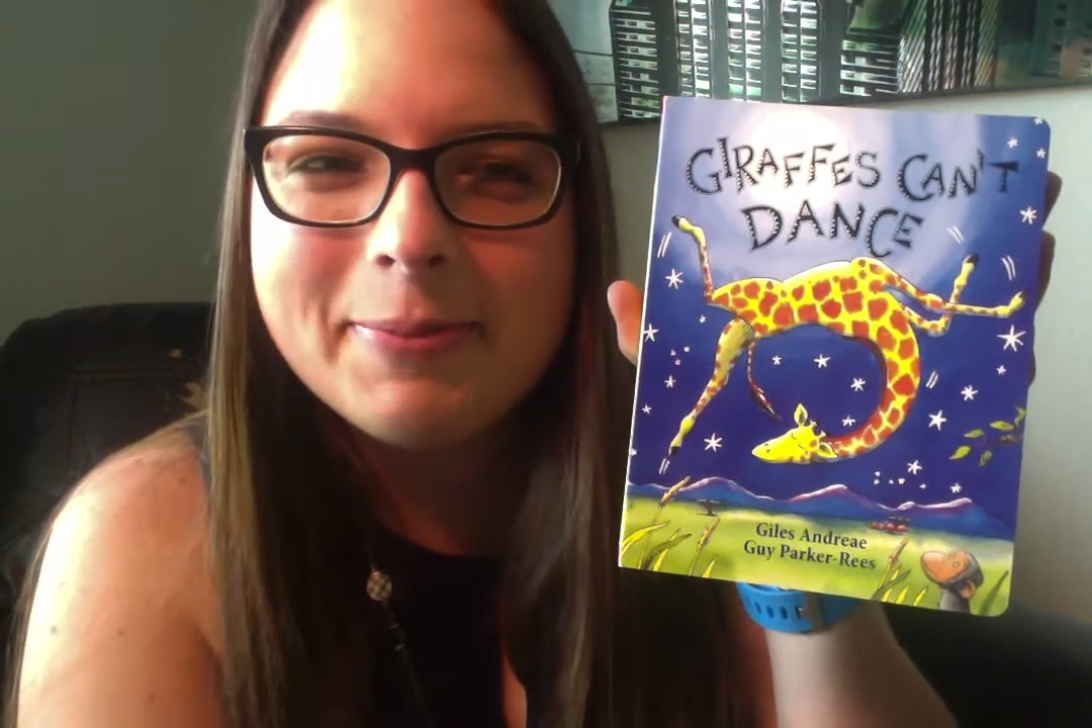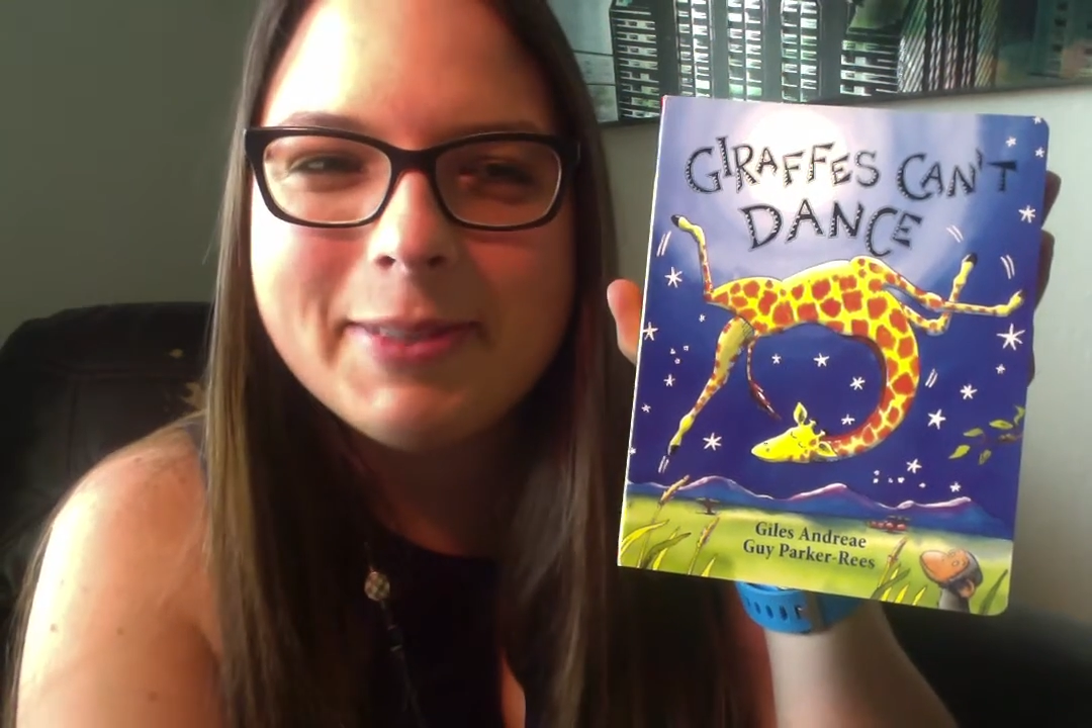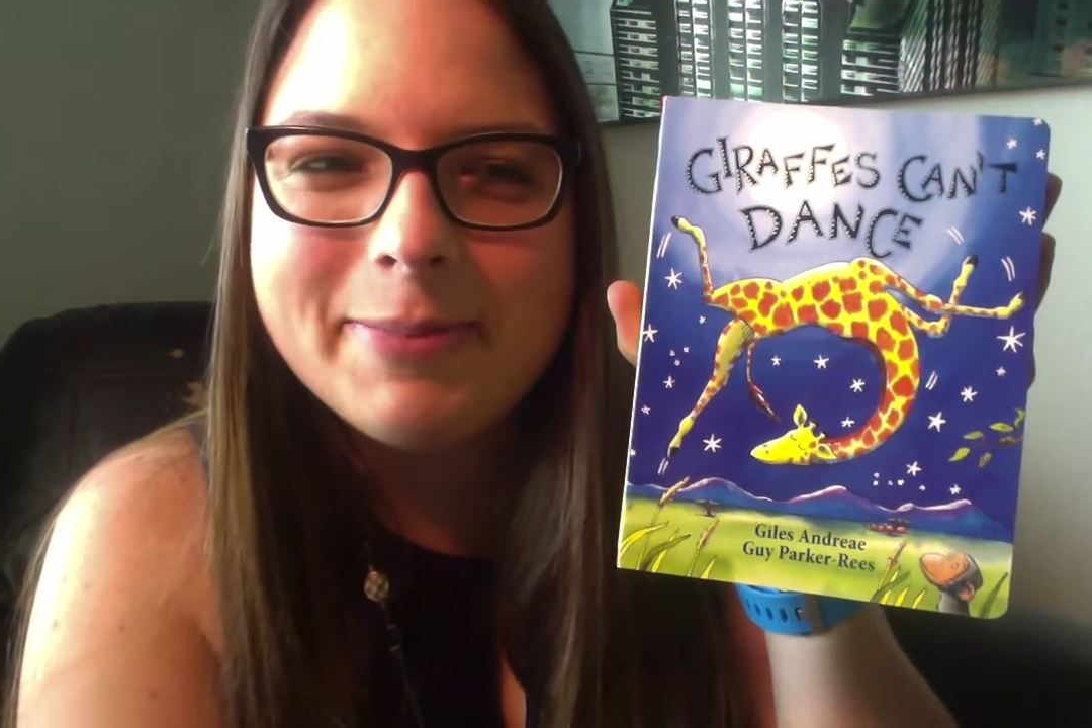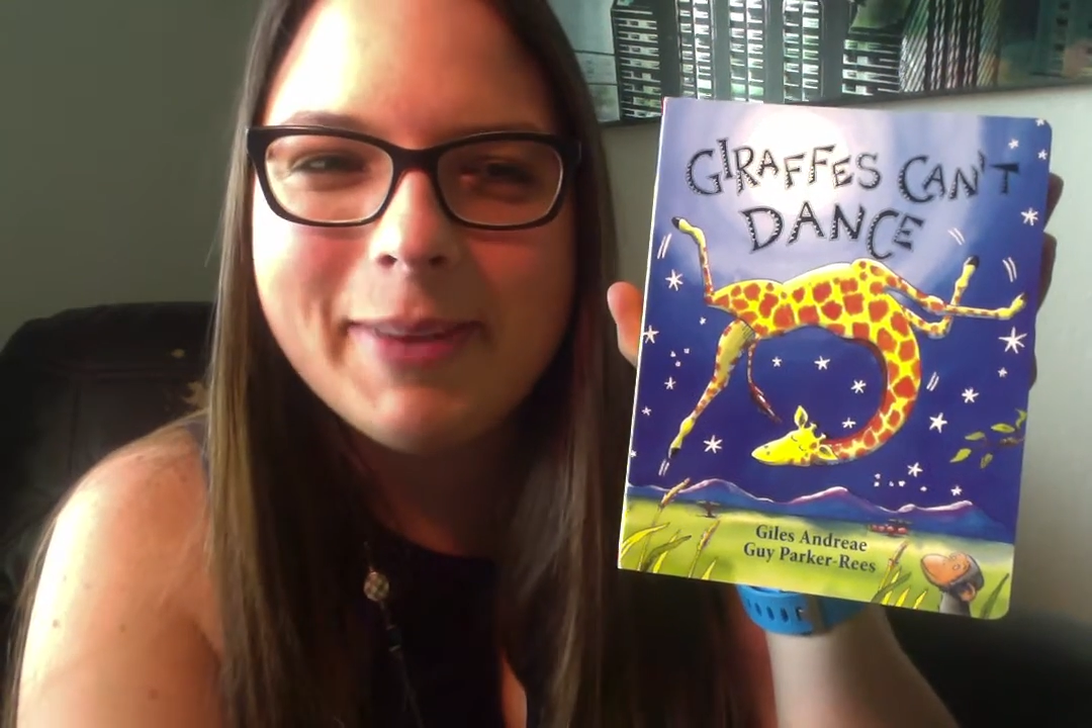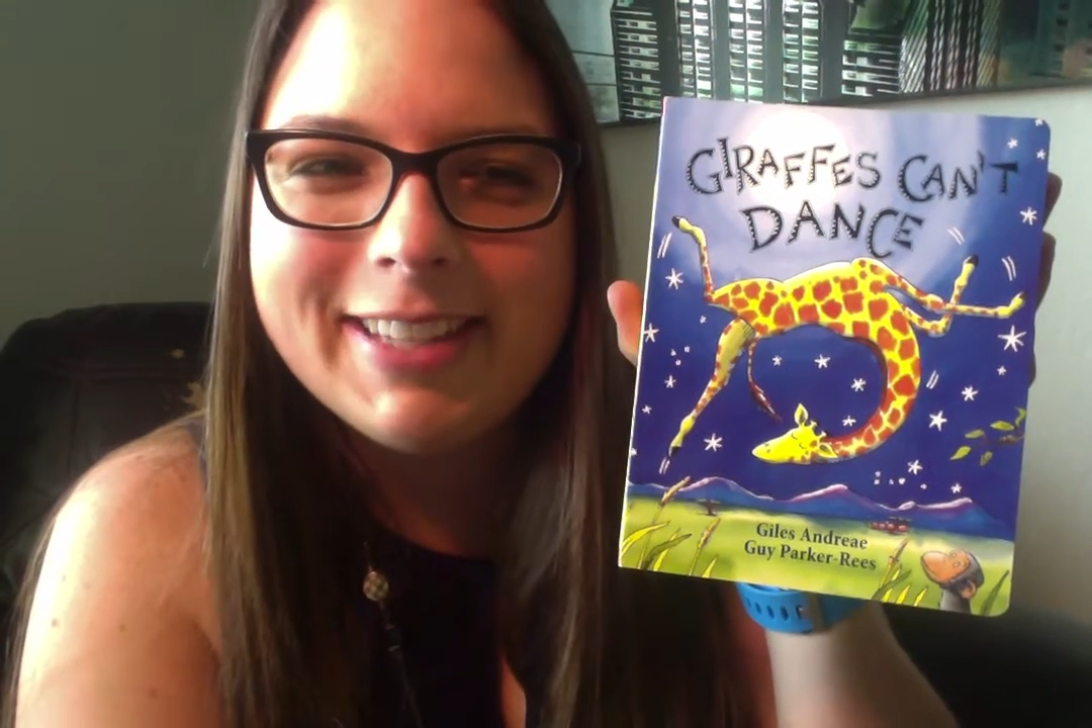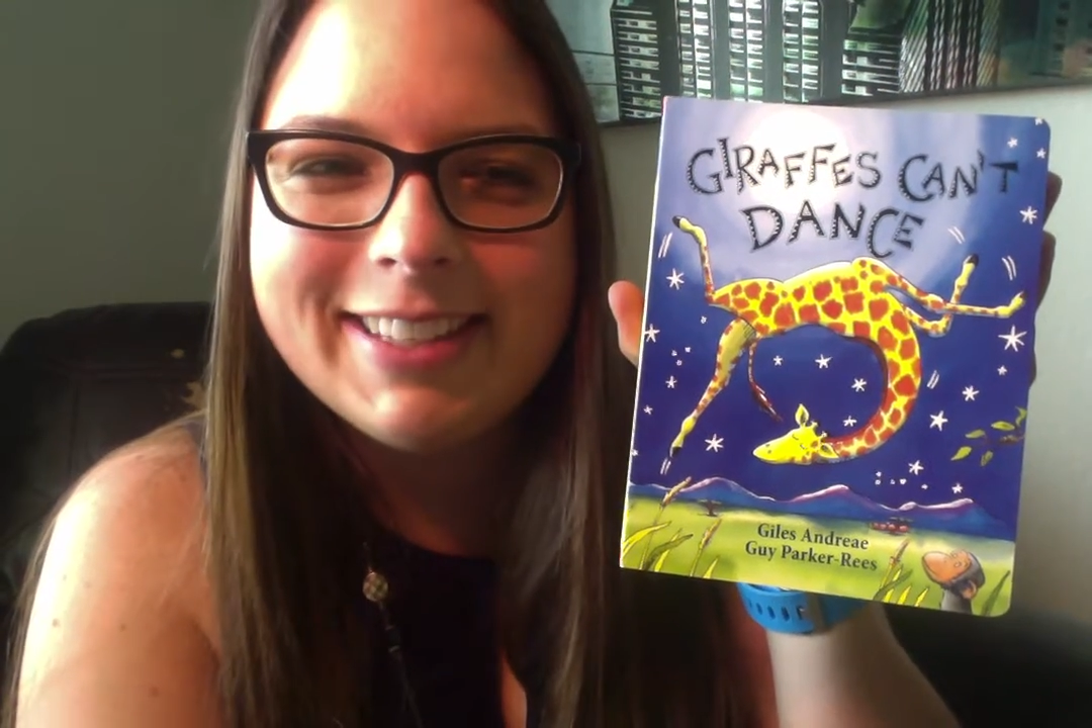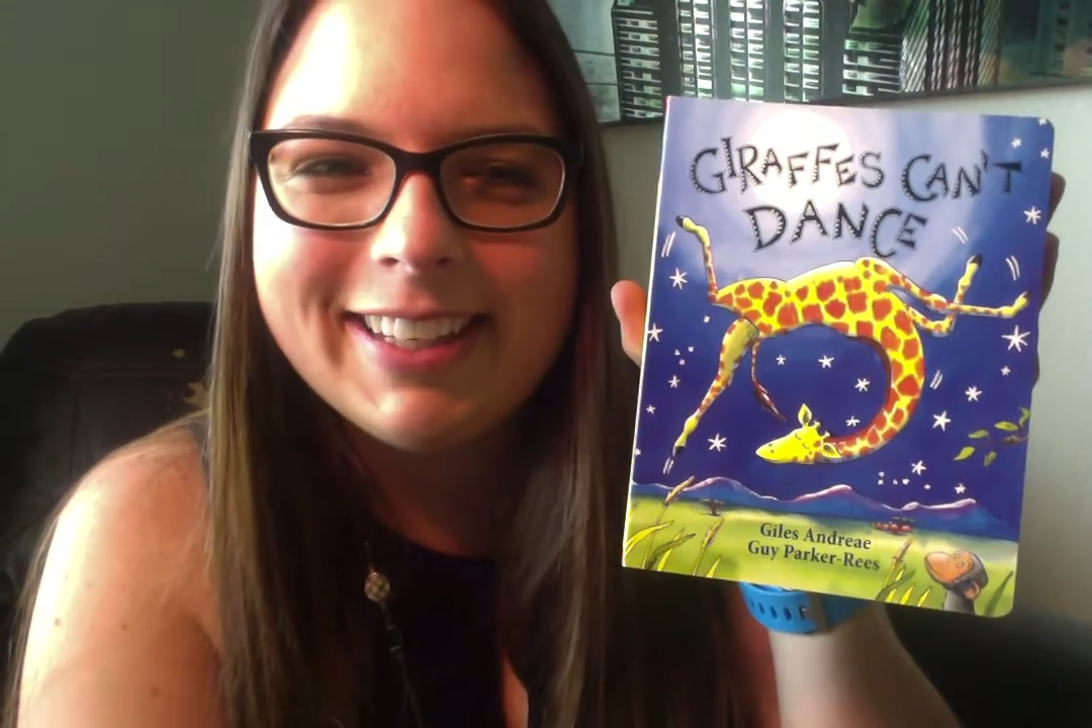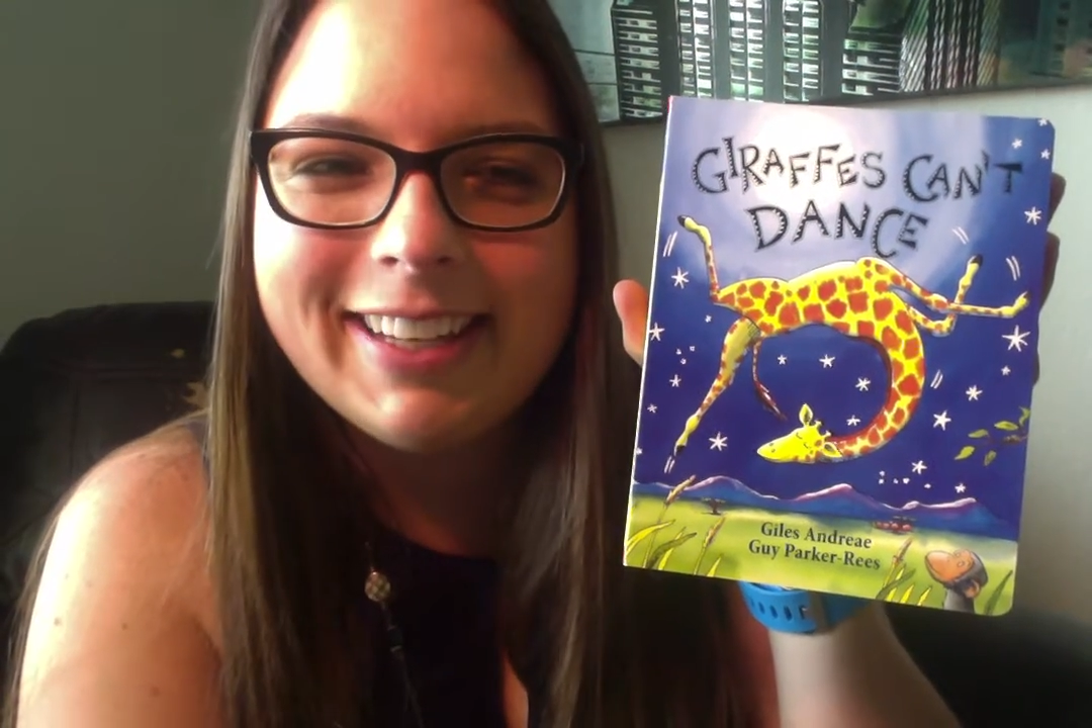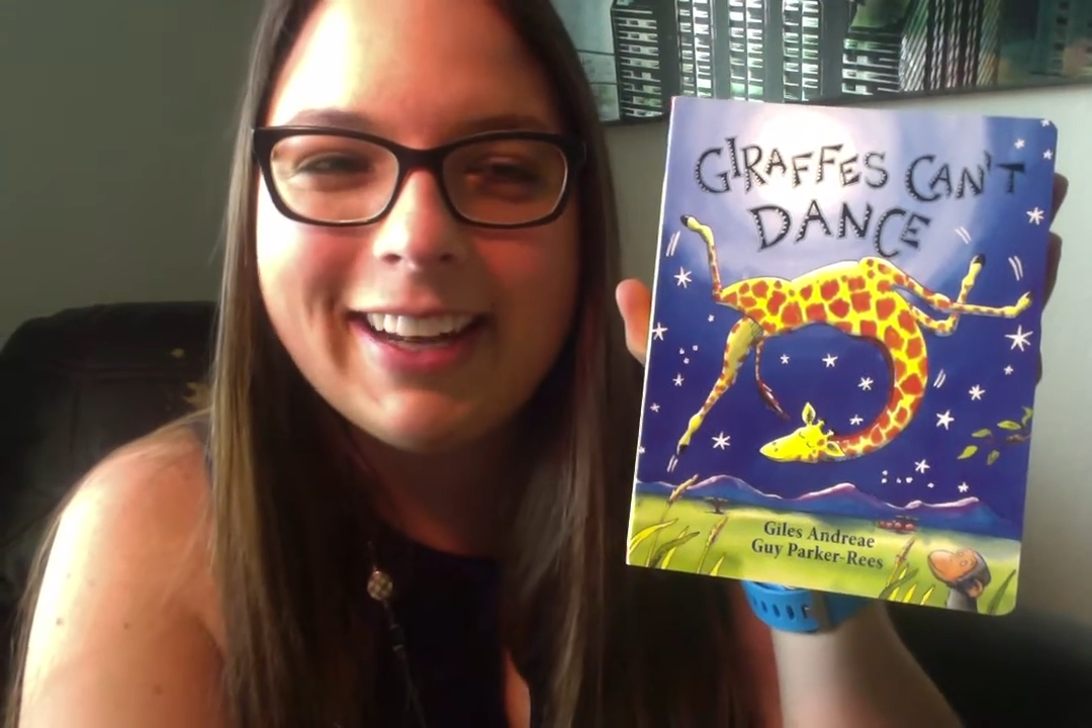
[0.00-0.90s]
is Miss Mason,